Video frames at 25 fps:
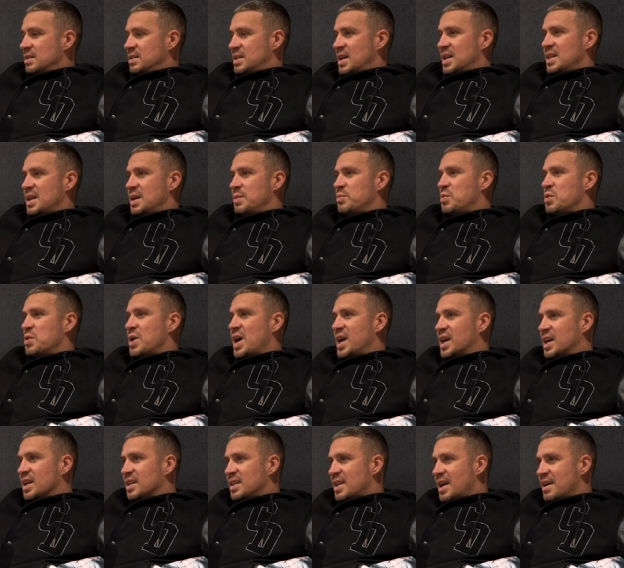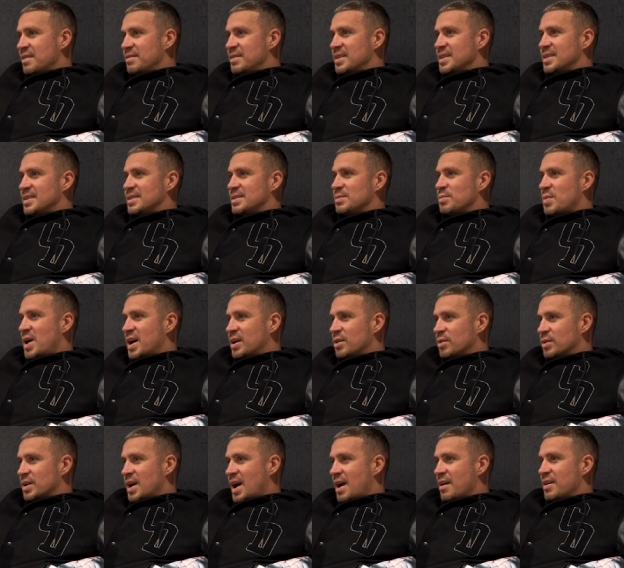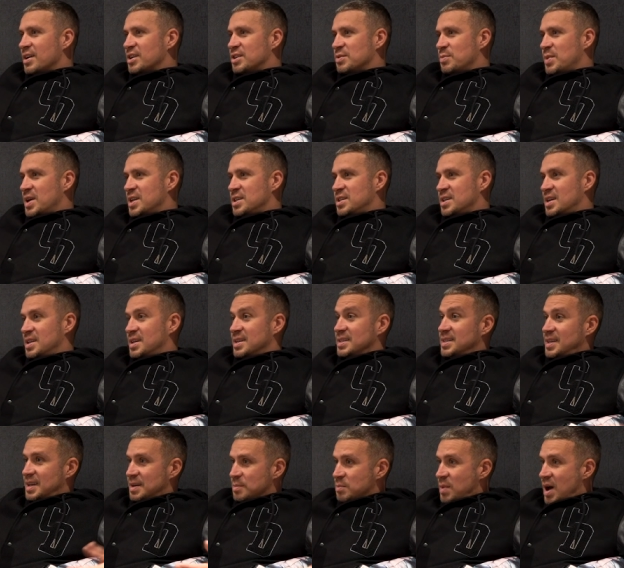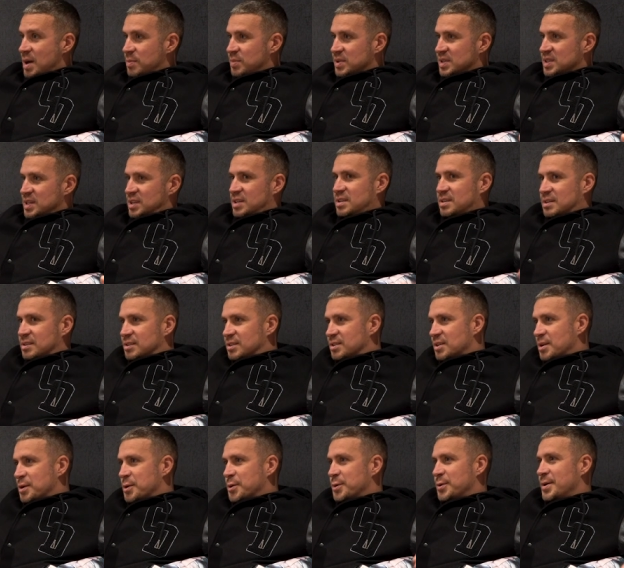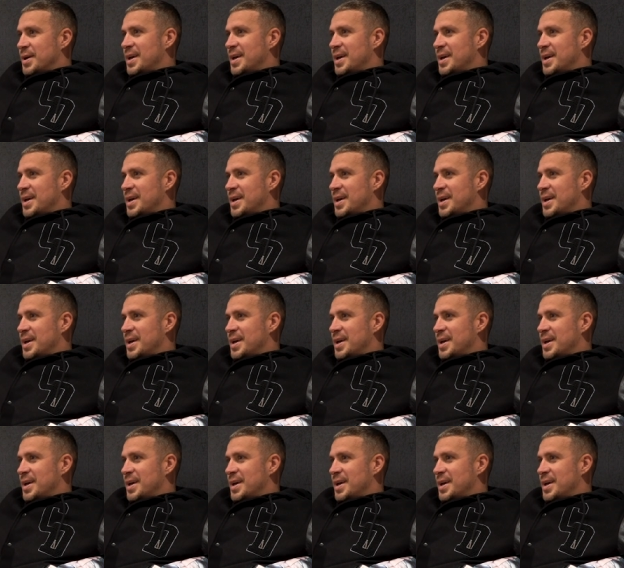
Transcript: then they bought Edgar Davids, Michael Carrick, Jermaine Jenas in my position. So oh,